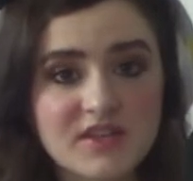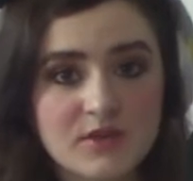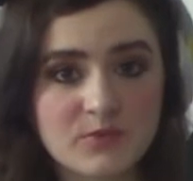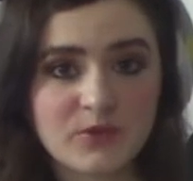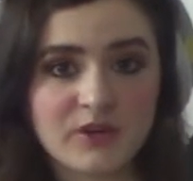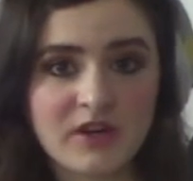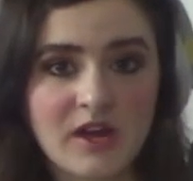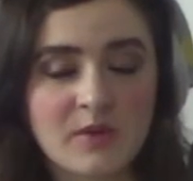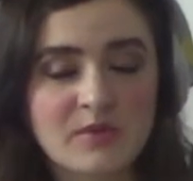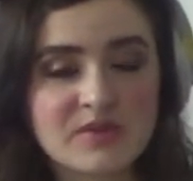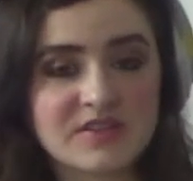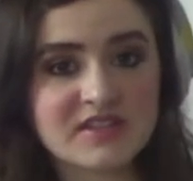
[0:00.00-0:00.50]

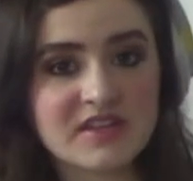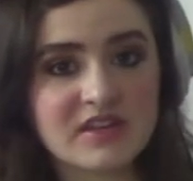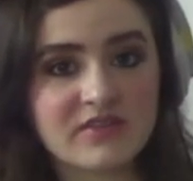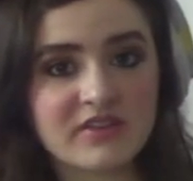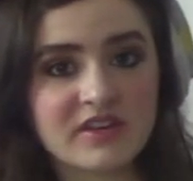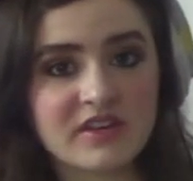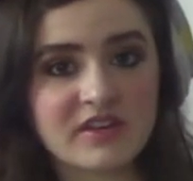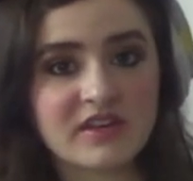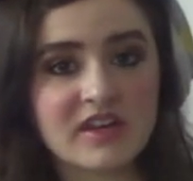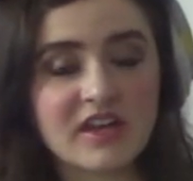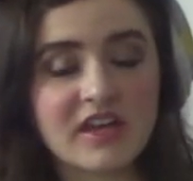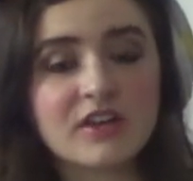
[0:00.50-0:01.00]
when I was
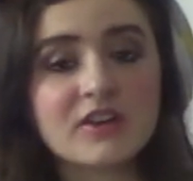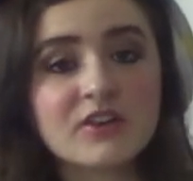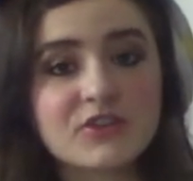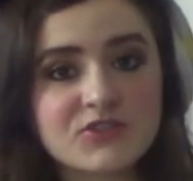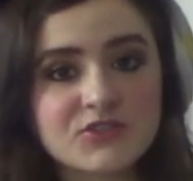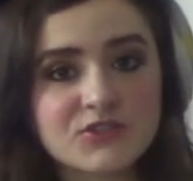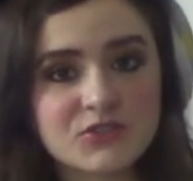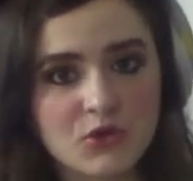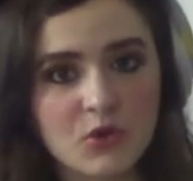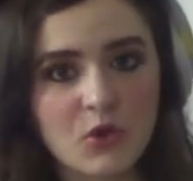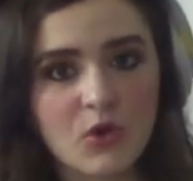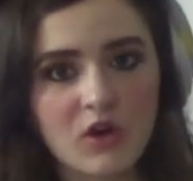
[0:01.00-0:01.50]
even in a
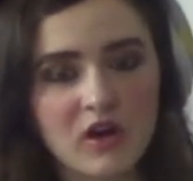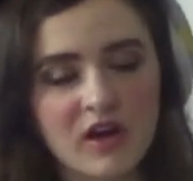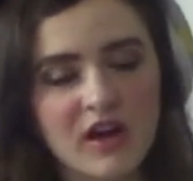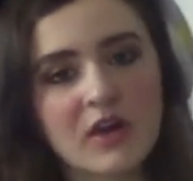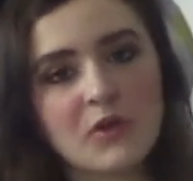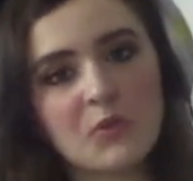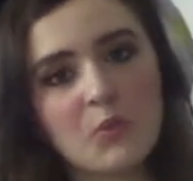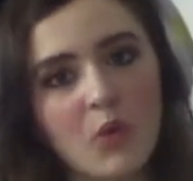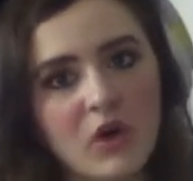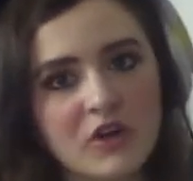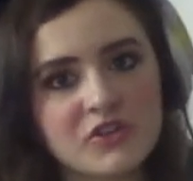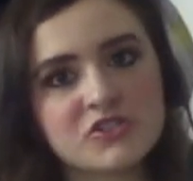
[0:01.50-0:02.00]
store
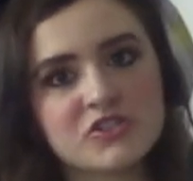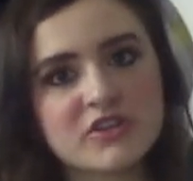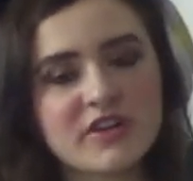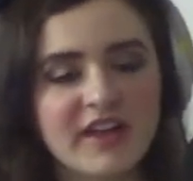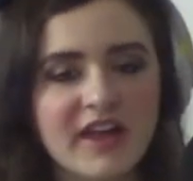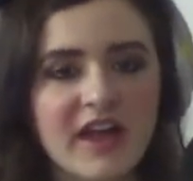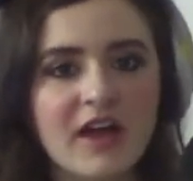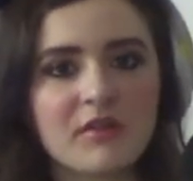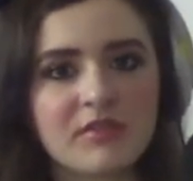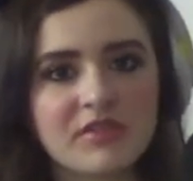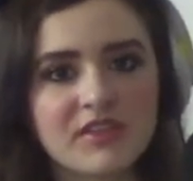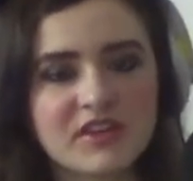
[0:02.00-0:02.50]
and wondering
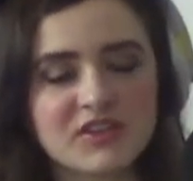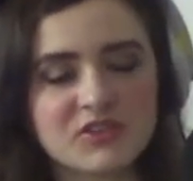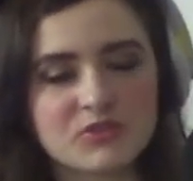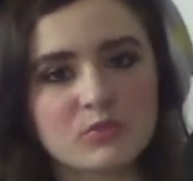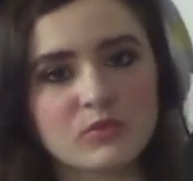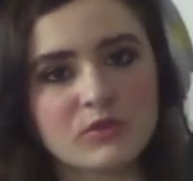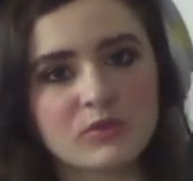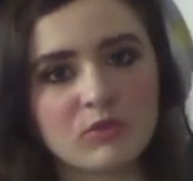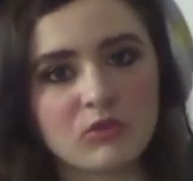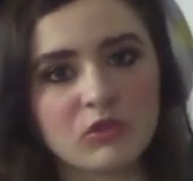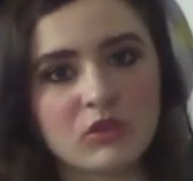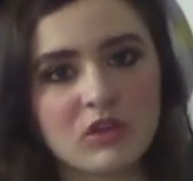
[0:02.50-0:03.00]
how things
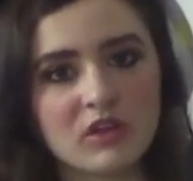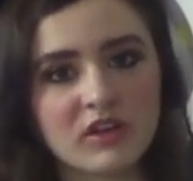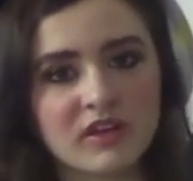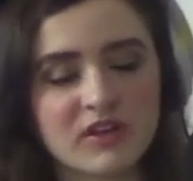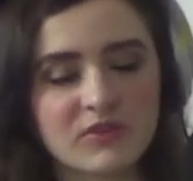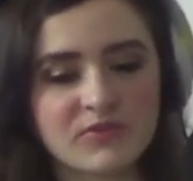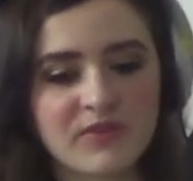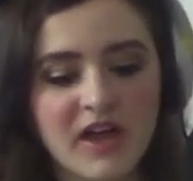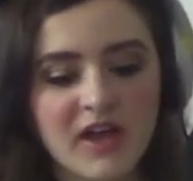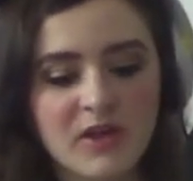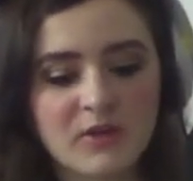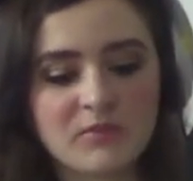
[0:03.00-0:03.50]
would look
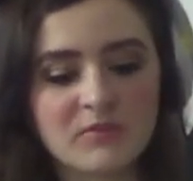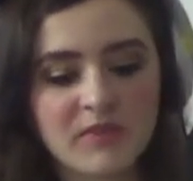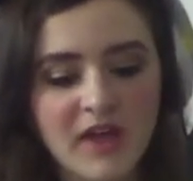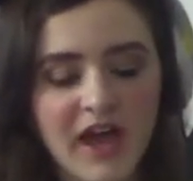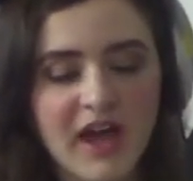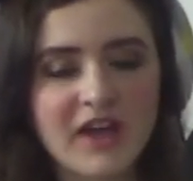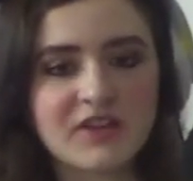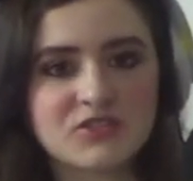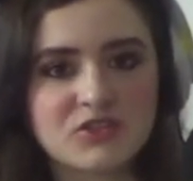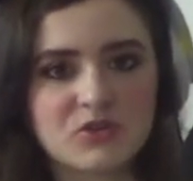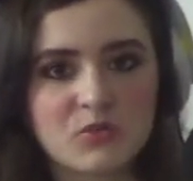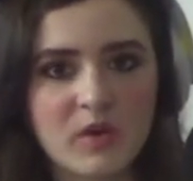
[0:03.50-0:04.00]
if I
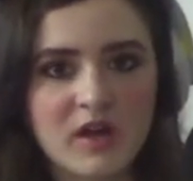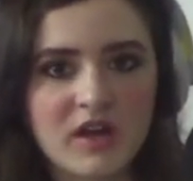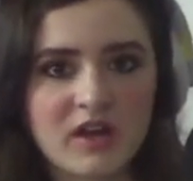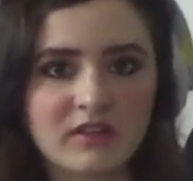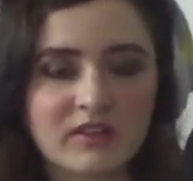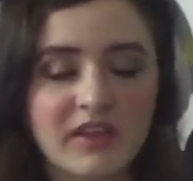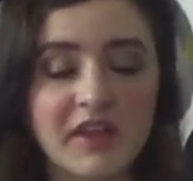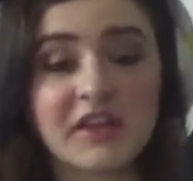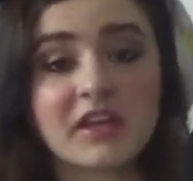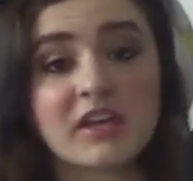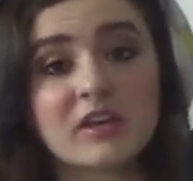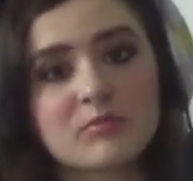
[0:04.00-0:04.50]
had to wear,
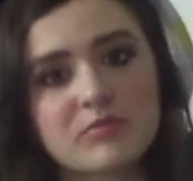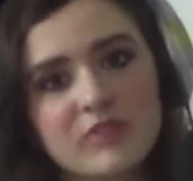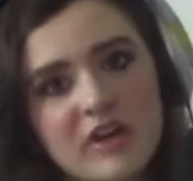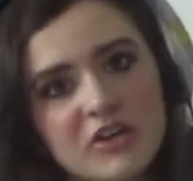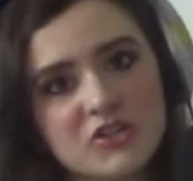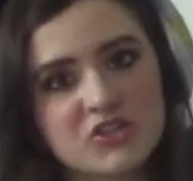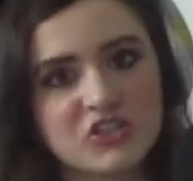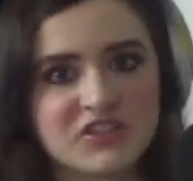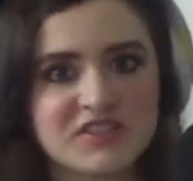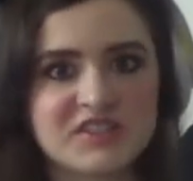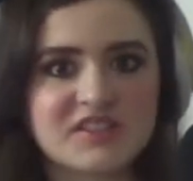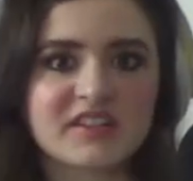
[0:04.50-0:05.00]
like,
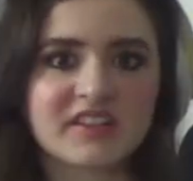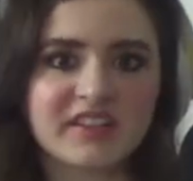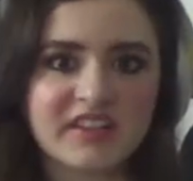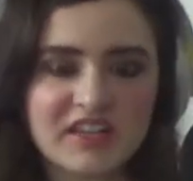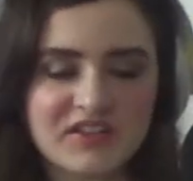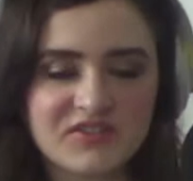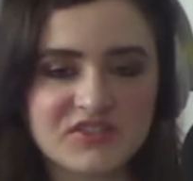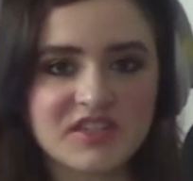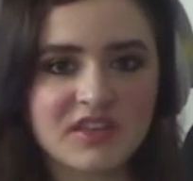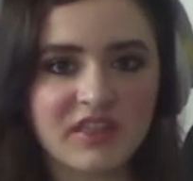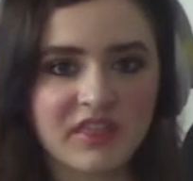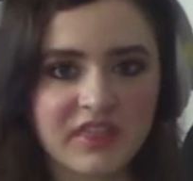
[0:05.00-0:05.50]
compression
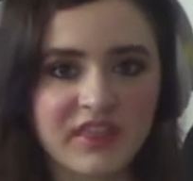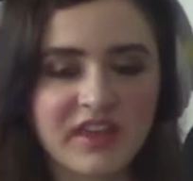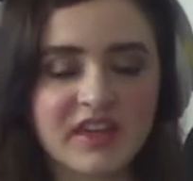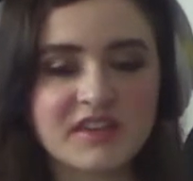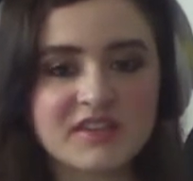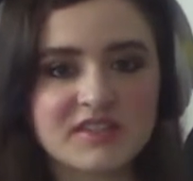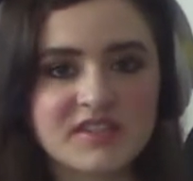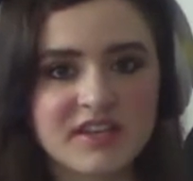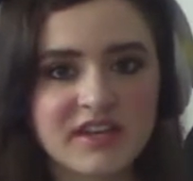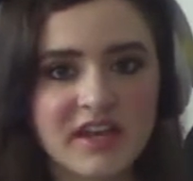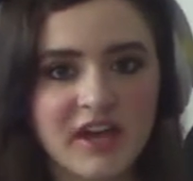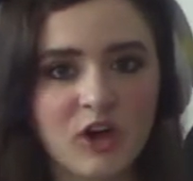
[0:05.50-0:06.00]
sleeves and
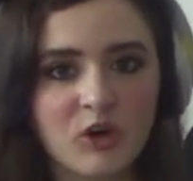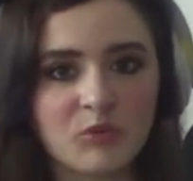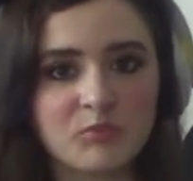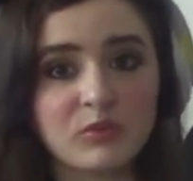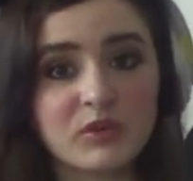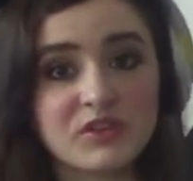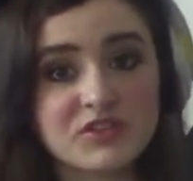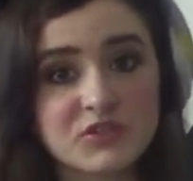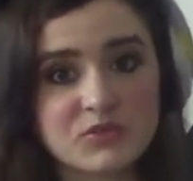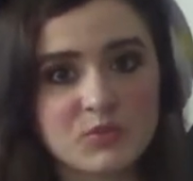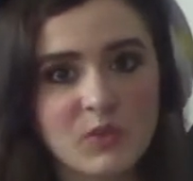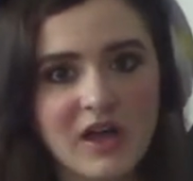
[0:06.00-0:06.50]
things that help
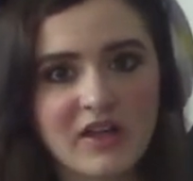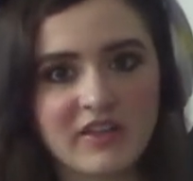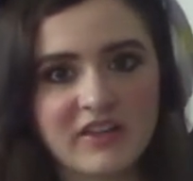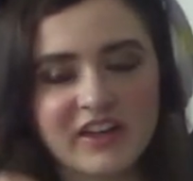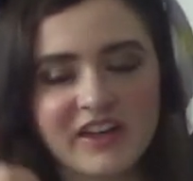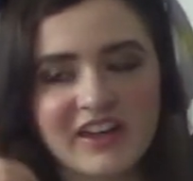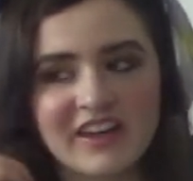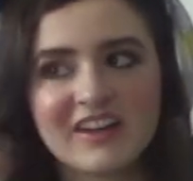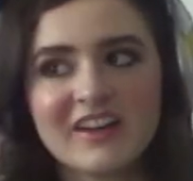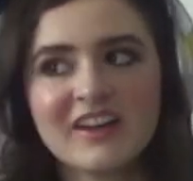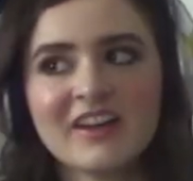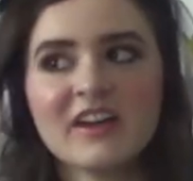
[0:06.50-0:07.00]
with
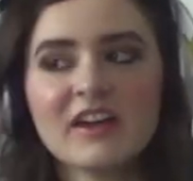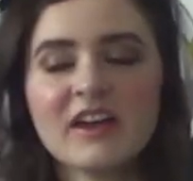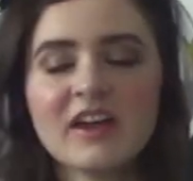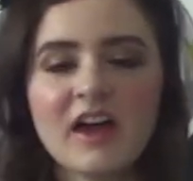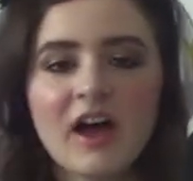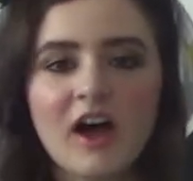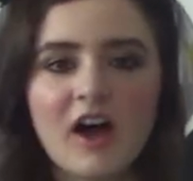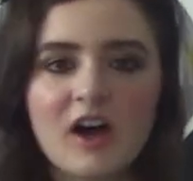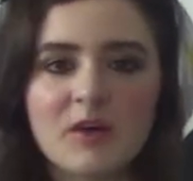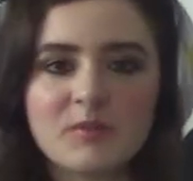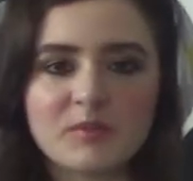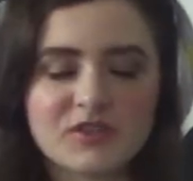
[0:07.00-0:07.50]
swelling,
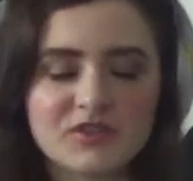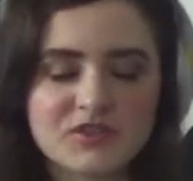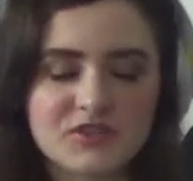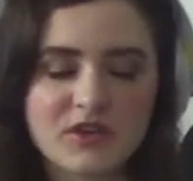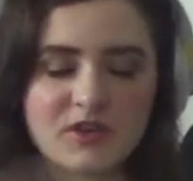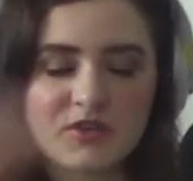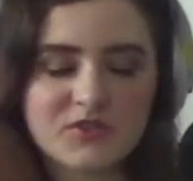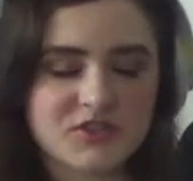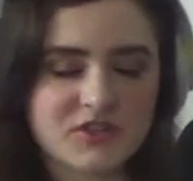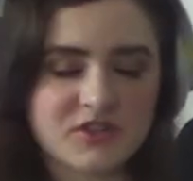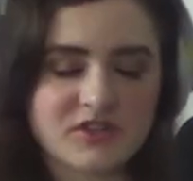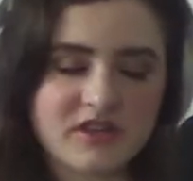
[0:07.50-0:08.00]
because
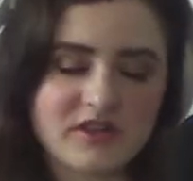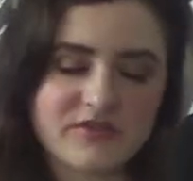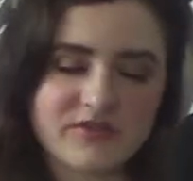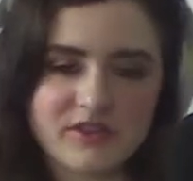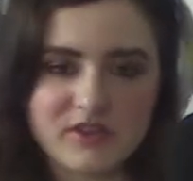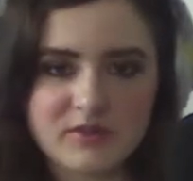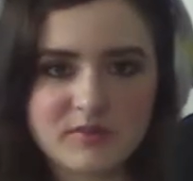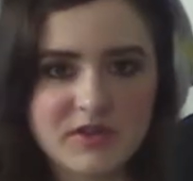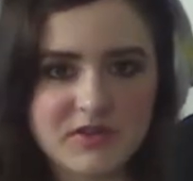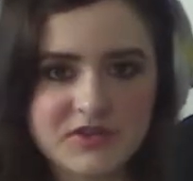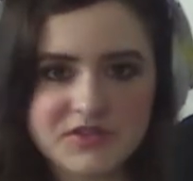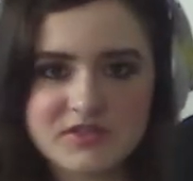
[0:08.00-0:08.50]
those are even
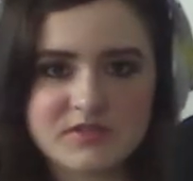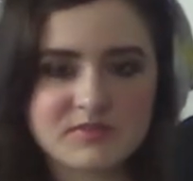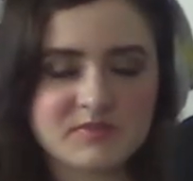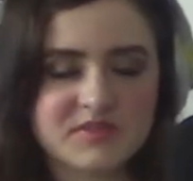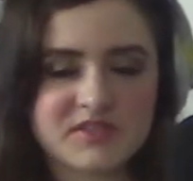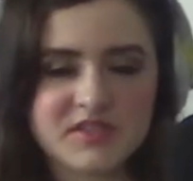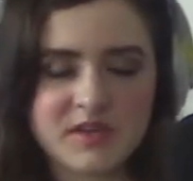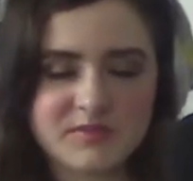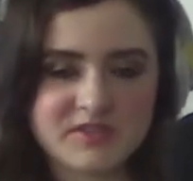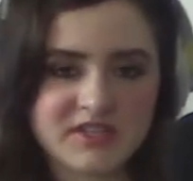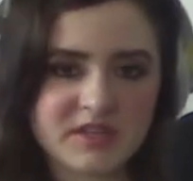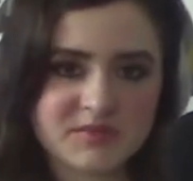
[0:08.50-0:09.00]
the
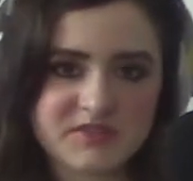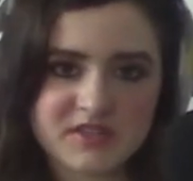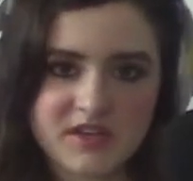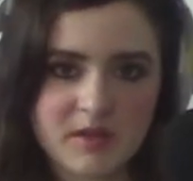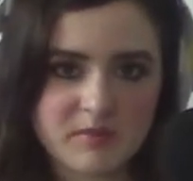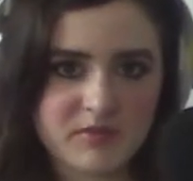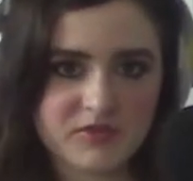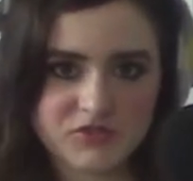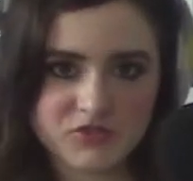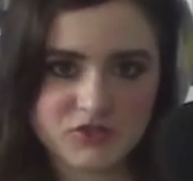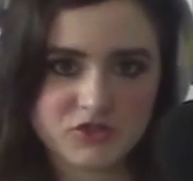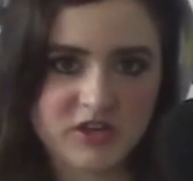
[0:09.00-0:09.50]
sometimes not
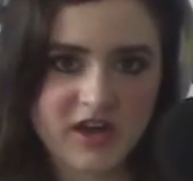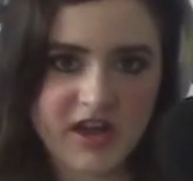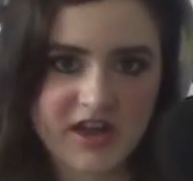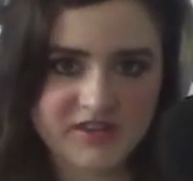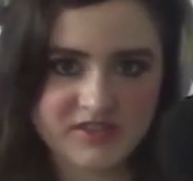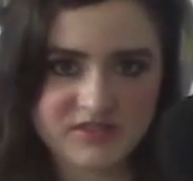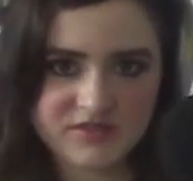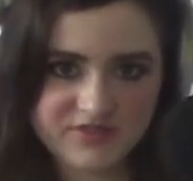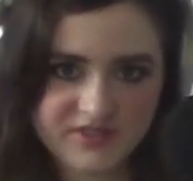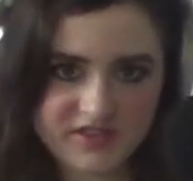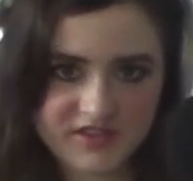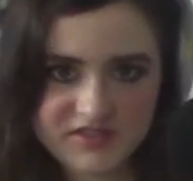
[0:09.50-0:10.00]
most
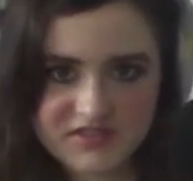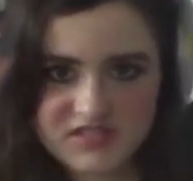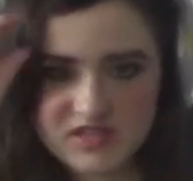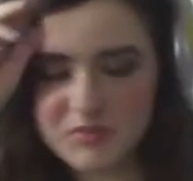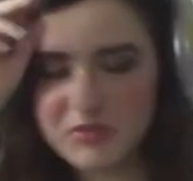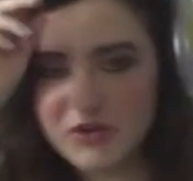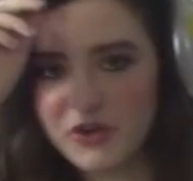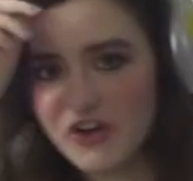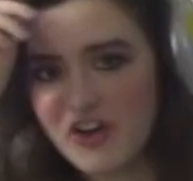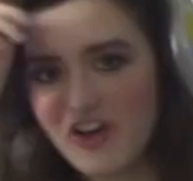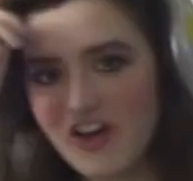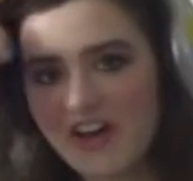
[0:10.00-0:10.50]
attractive things to
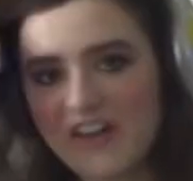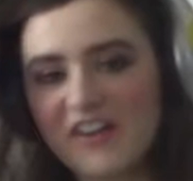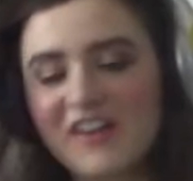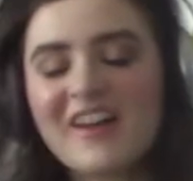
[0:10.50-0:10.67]
put on.